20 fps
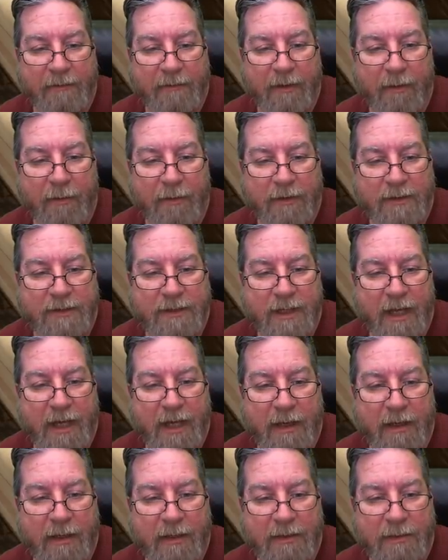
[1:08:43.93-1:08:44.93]
The
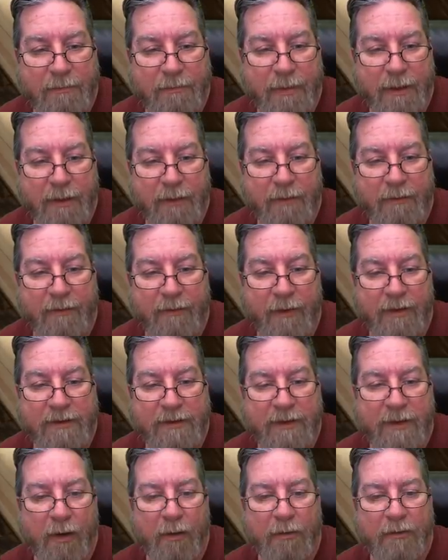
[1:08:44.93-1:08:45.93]
Orsay, it's beautiful. It's
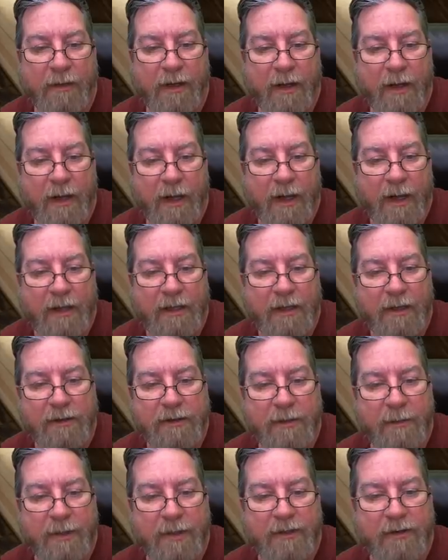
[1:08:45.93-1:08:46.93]
an old, it used
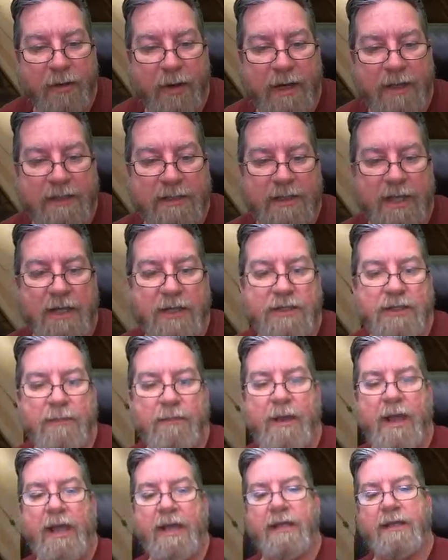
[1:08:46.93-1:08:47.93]
to be a train station
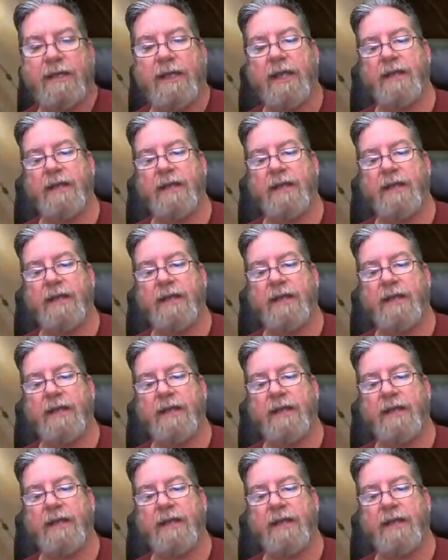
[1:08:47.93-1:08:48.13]
back in the